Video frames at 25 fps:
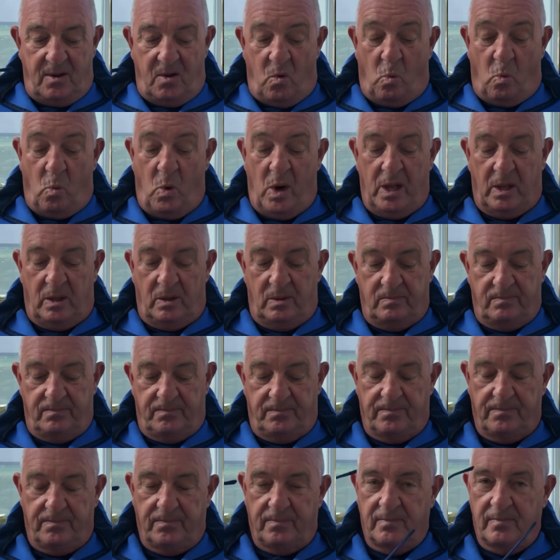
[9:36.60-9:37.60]
Well,
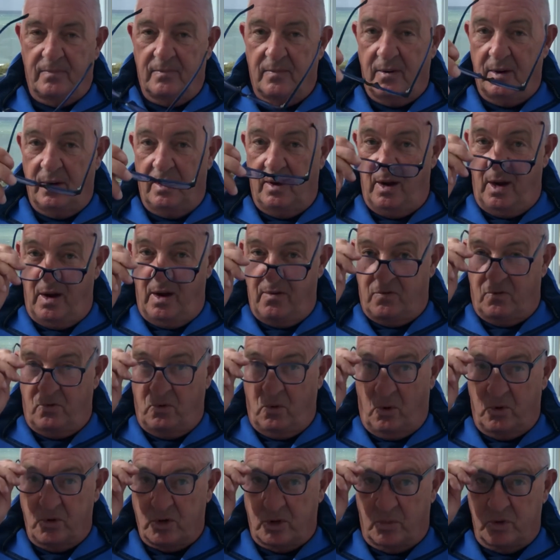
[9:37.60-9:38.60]
if
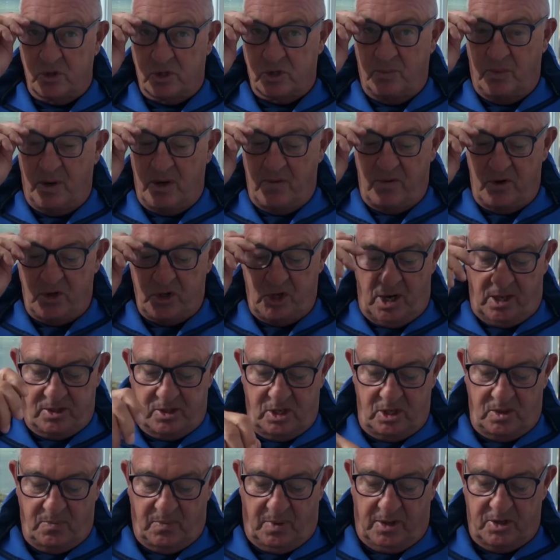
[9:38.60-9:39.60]
Roger was to be
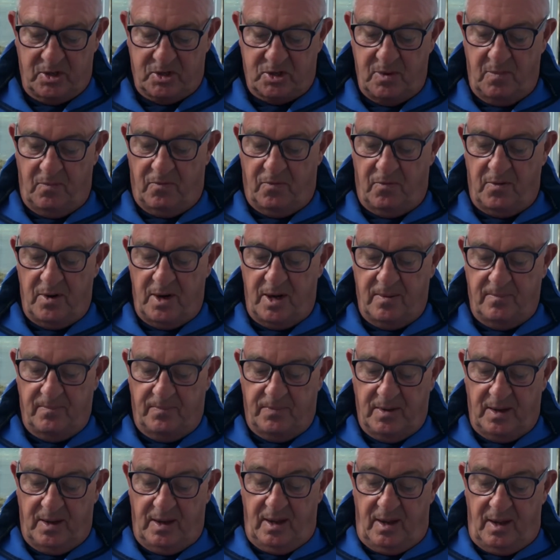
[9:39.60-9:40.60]
rejected by Symphony
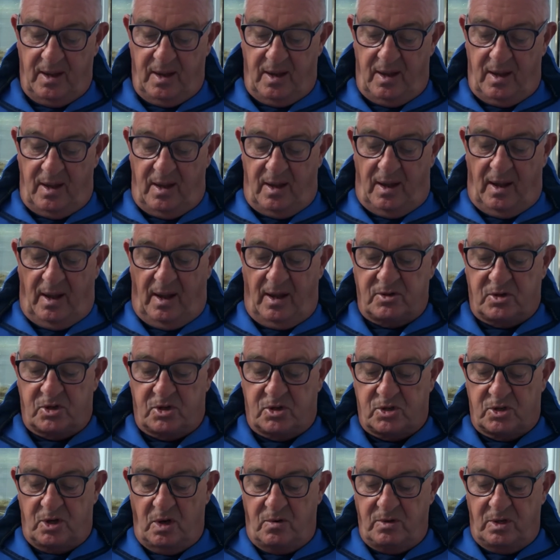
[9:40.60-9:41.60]
and
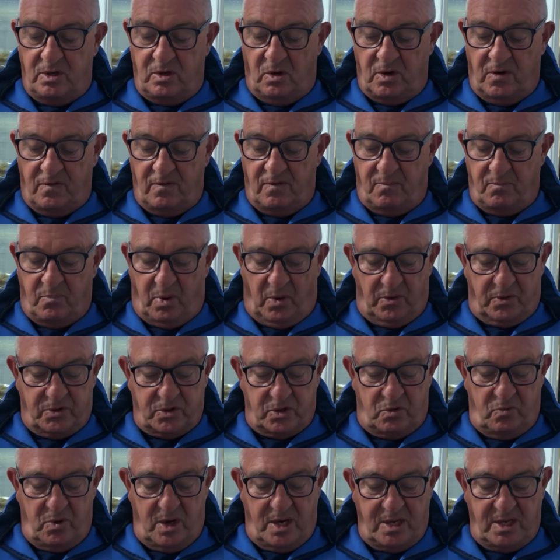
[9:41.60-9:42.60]
Stoat did not even bother to
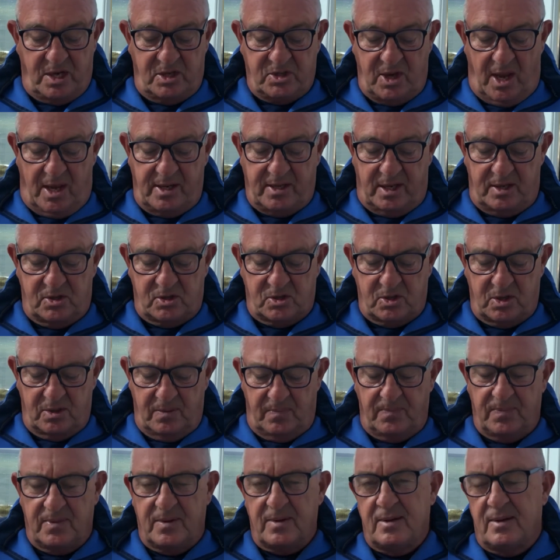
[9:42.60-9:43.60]
read his edits,
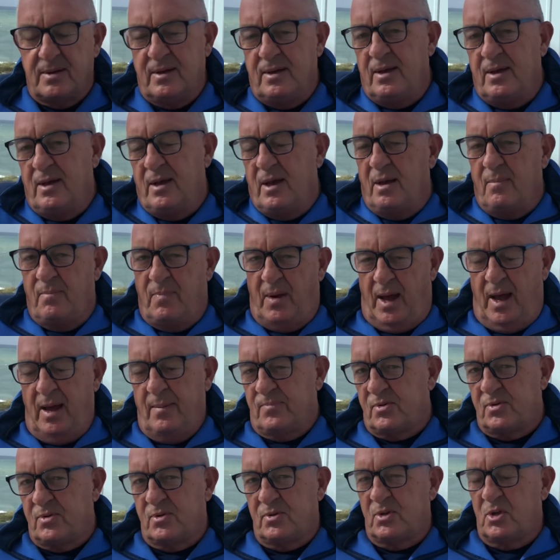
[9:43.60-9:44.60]

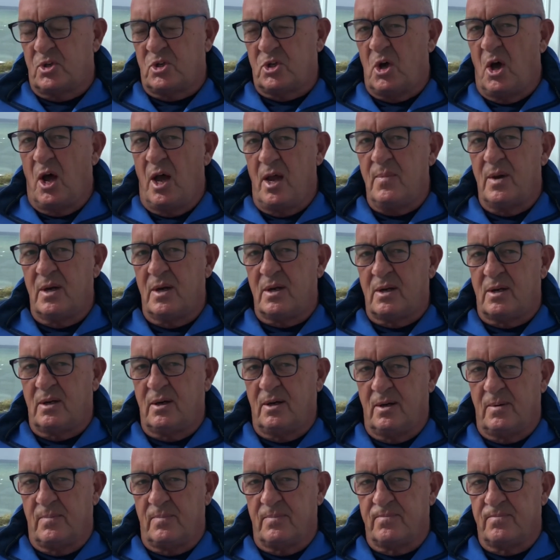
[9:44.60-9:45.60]
perhaps the time had
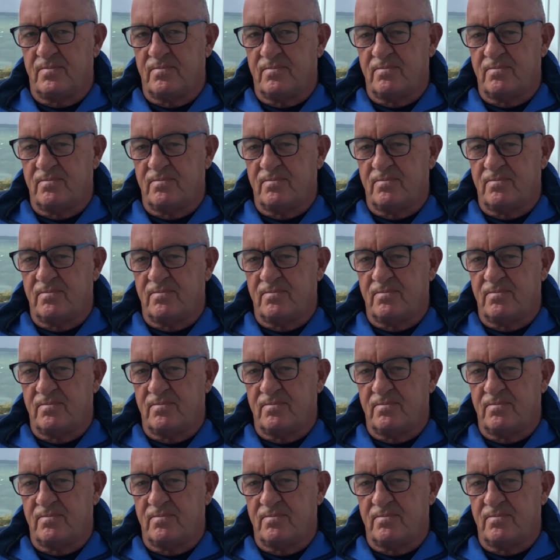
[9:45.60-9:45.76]
come.